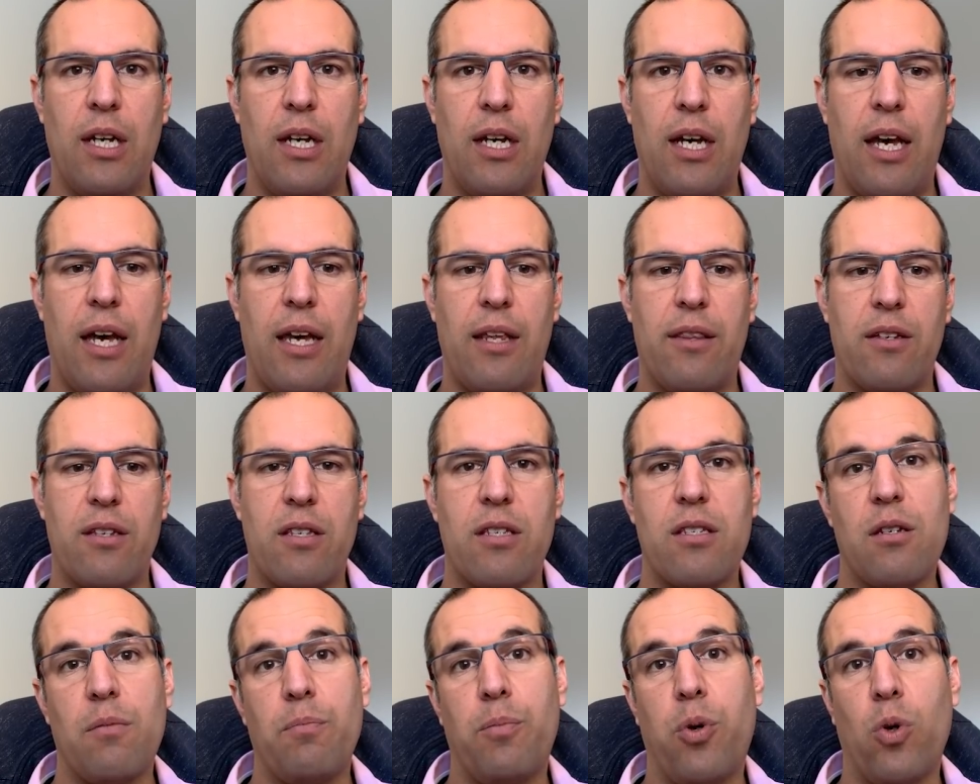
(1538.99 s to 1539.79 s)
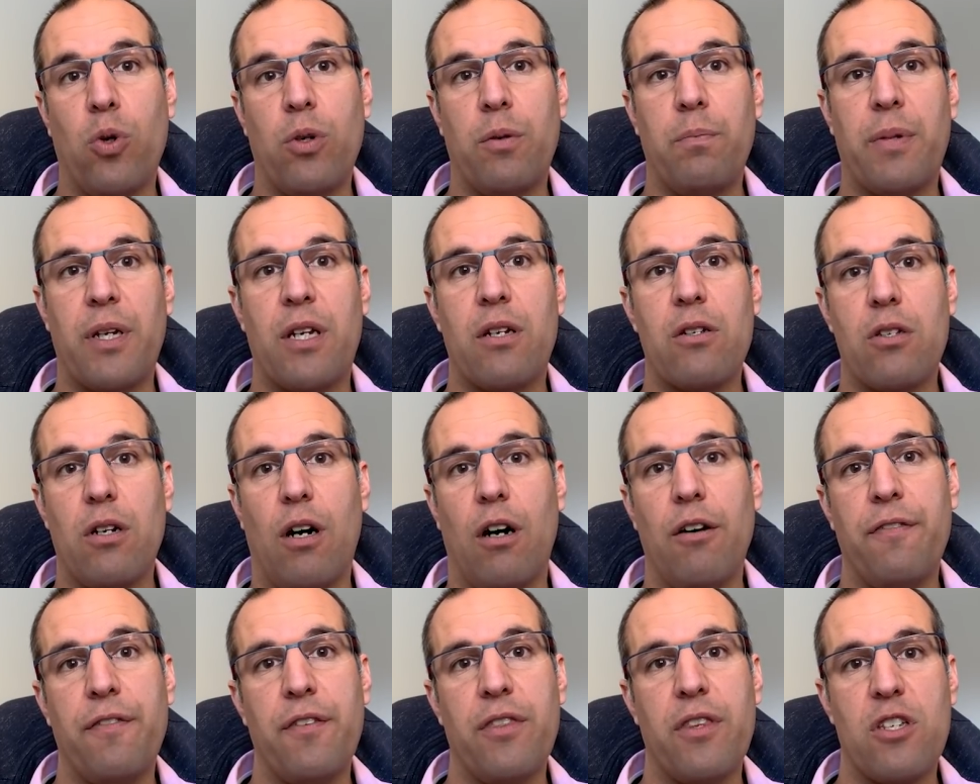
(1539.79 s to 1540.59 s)
And this is important because
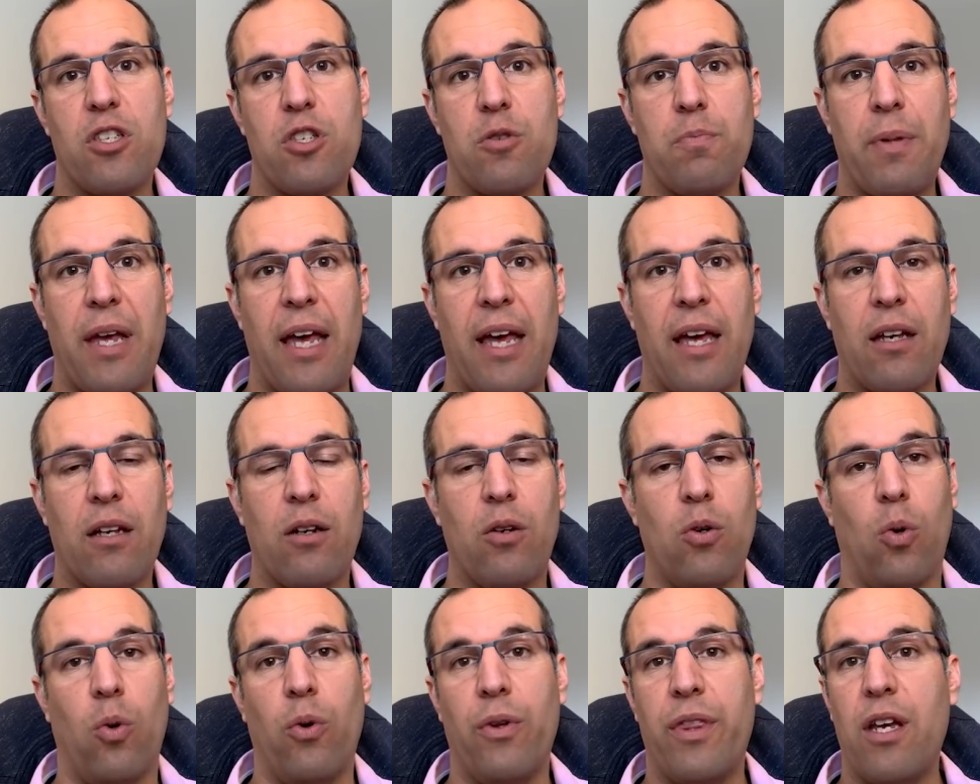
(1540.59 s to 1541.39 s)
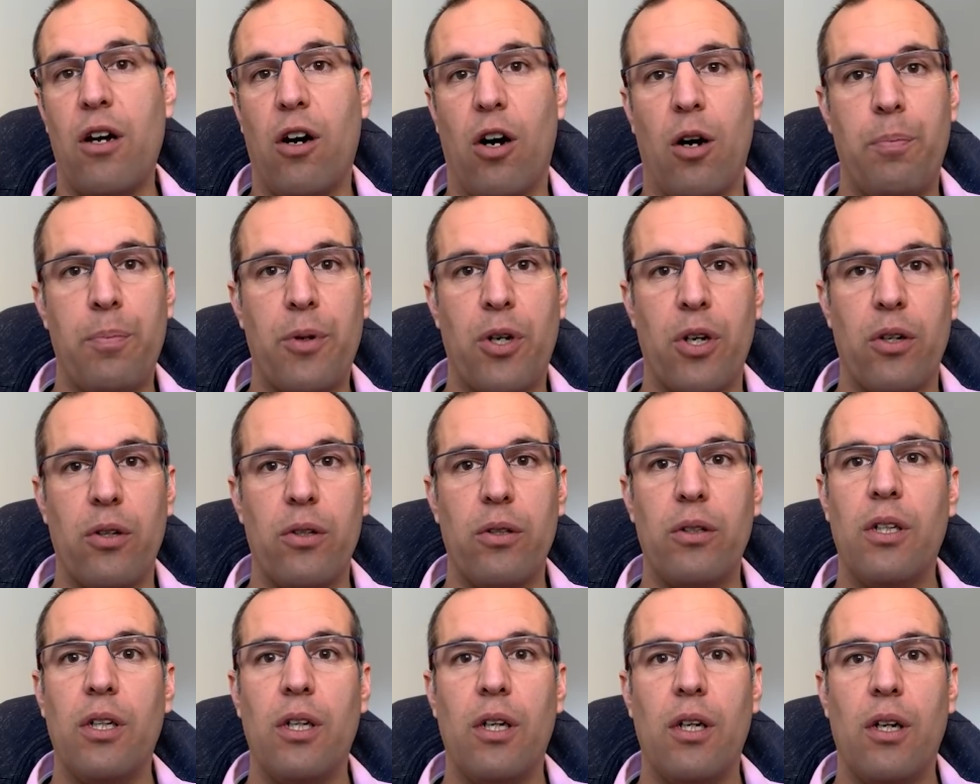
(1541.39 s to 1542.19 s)
often the SPAC or the
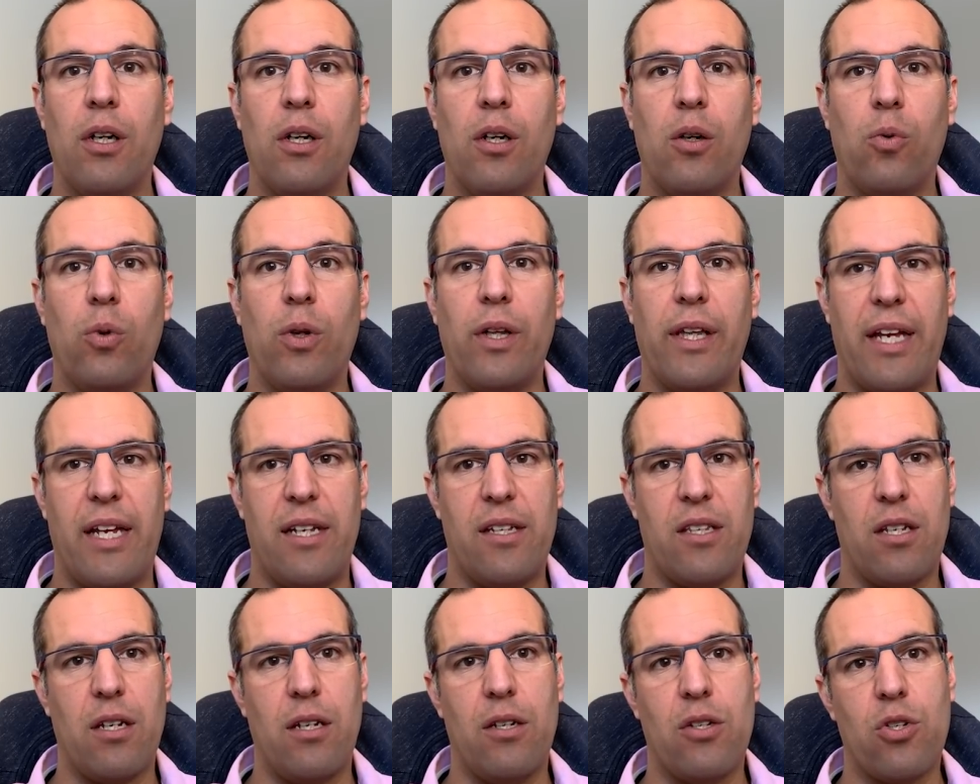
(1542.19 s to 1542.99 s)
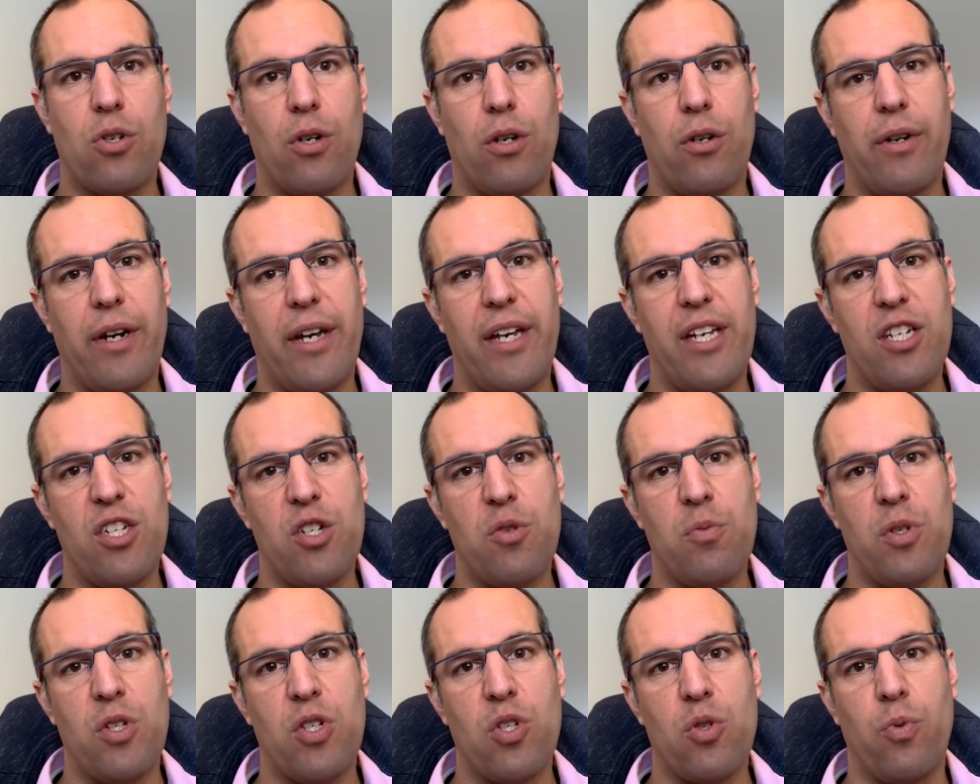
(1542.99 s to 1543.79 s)
OpCo will enter into
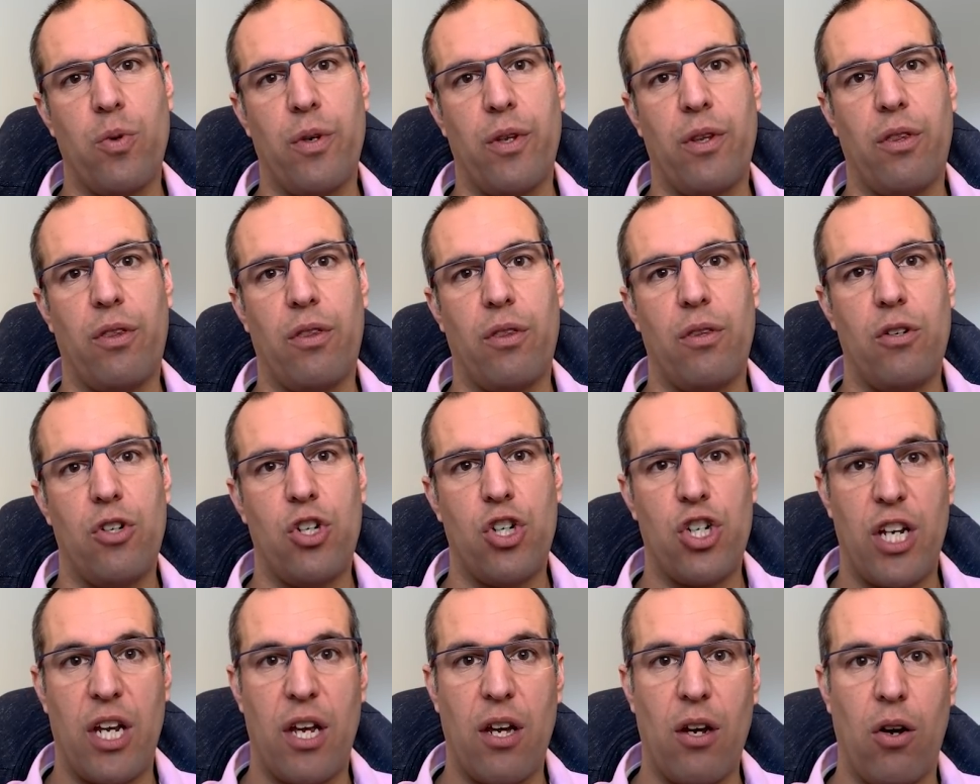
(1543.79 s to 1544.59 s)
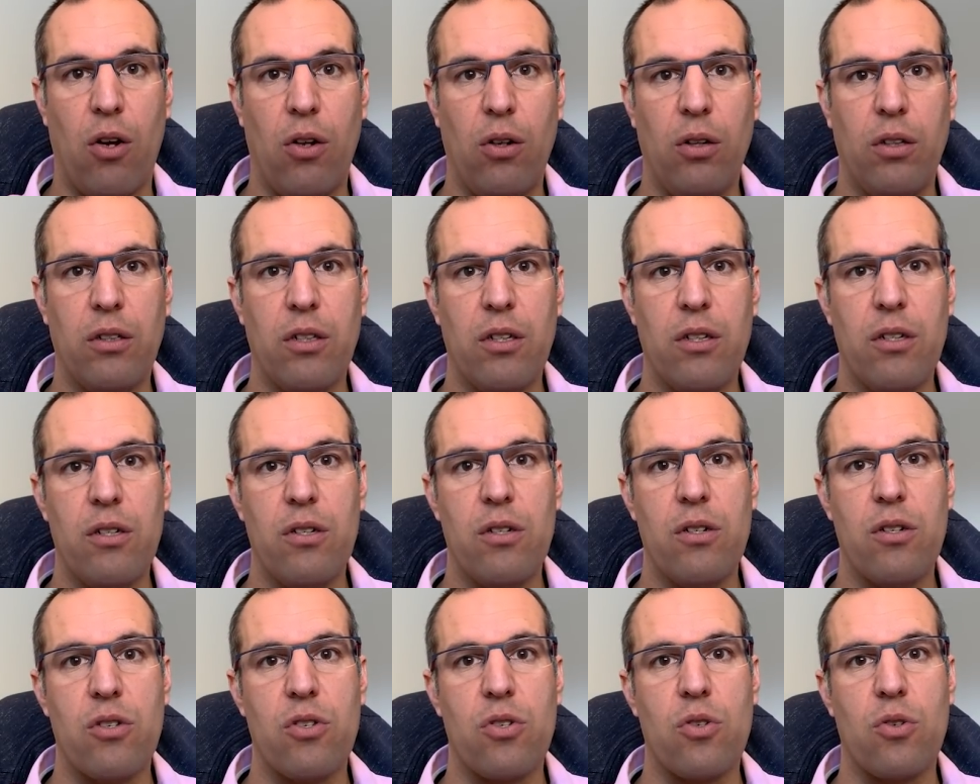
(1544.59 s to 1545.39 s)
arrangements with
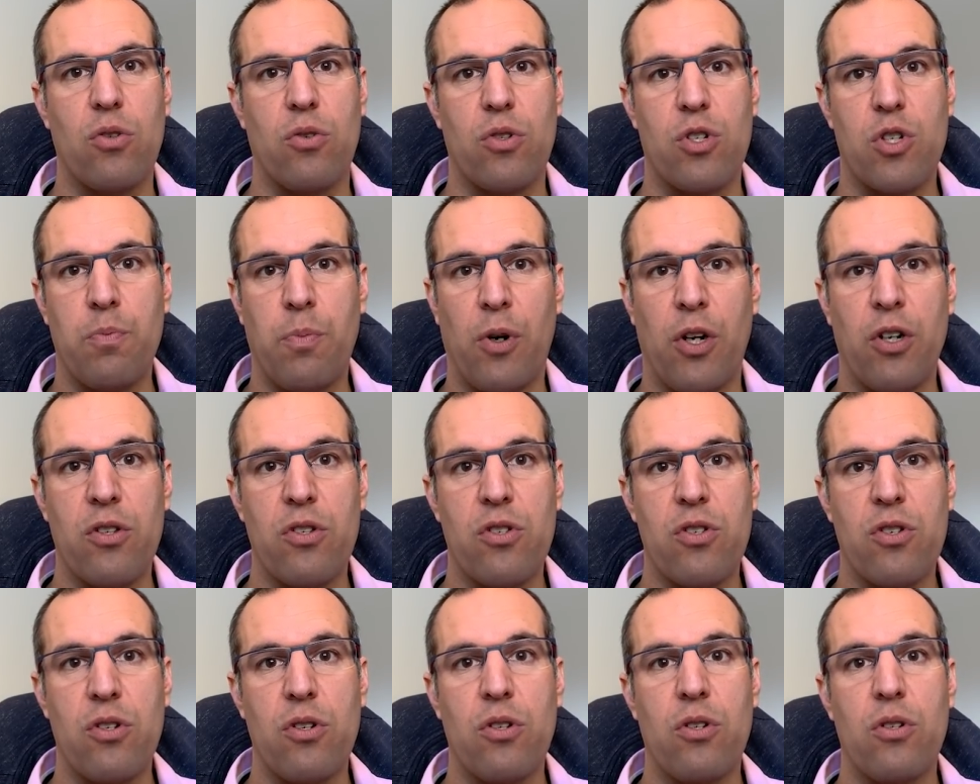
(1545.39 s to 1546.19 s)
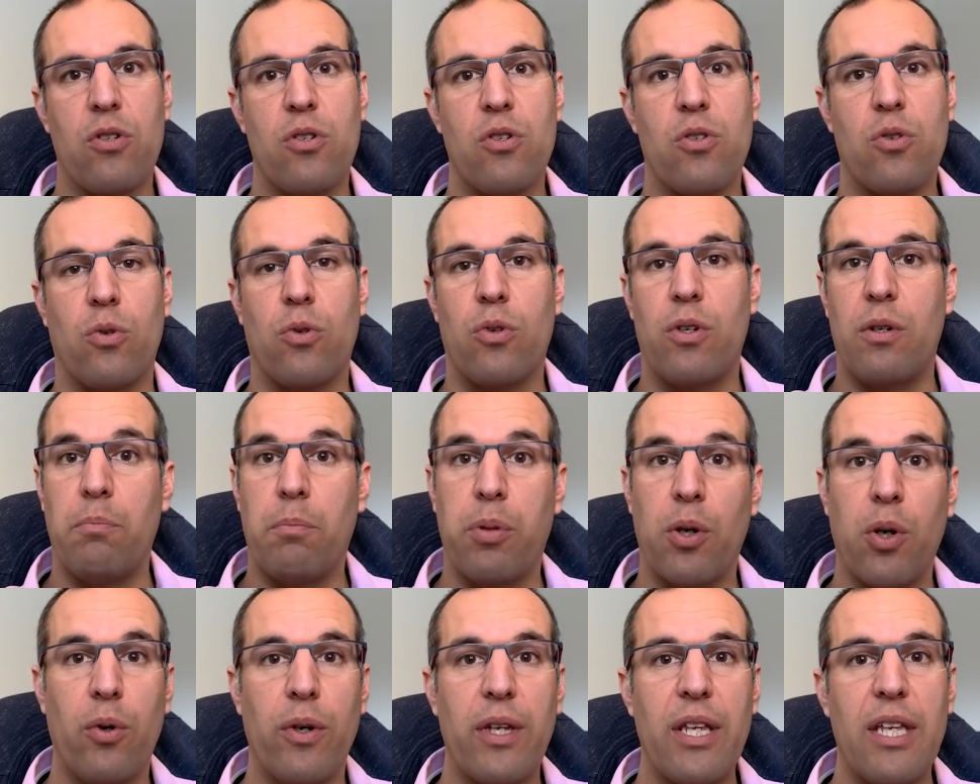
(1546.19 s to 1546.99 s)
shareholders, sponsors, or
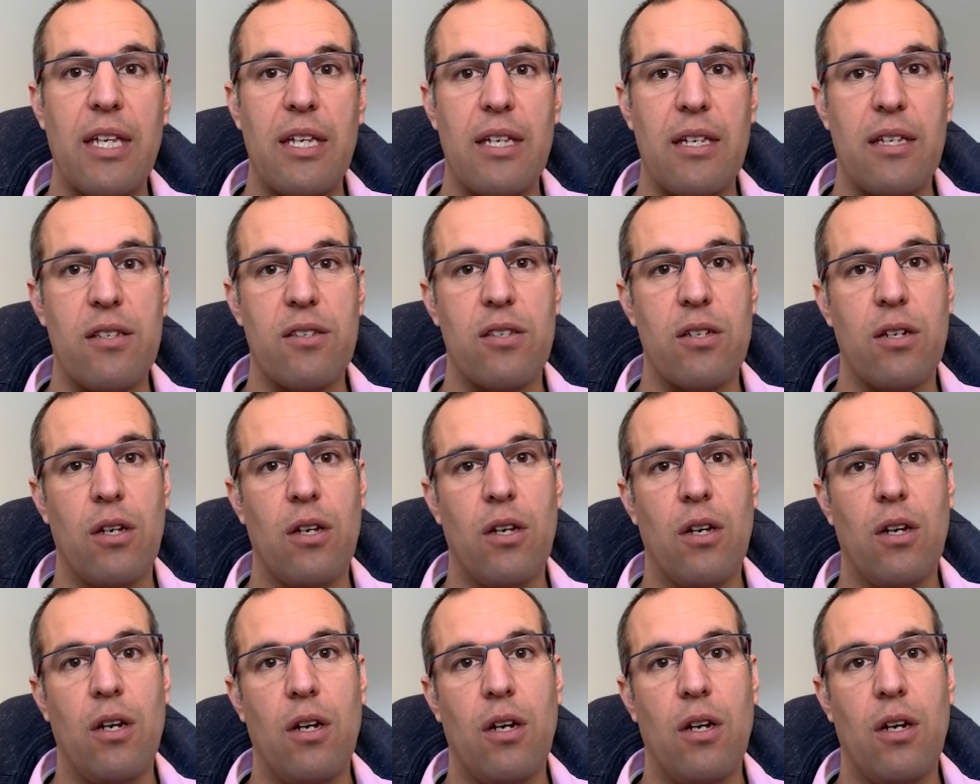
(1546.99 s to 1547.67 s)
employees